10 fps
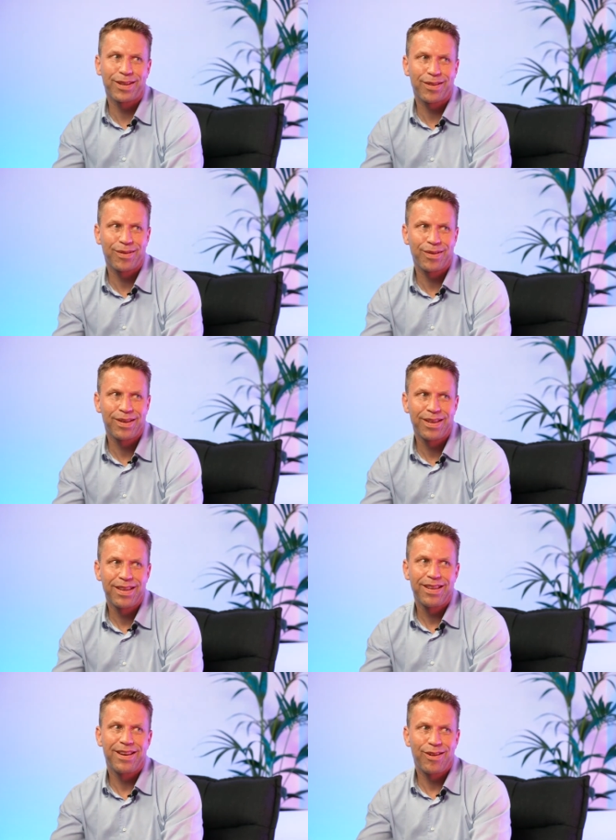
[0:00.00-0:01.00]
to
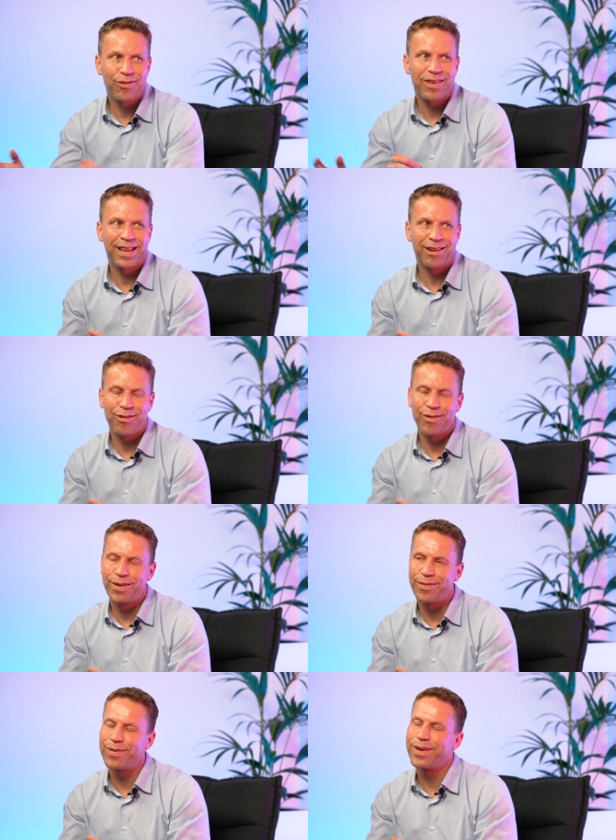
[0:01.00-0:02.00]
New Zealand. So
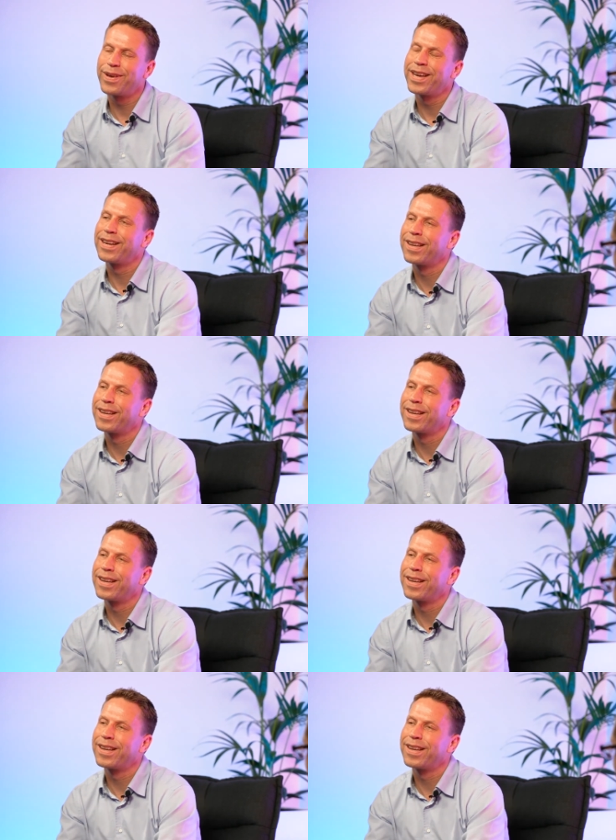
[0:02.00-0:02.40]
we've had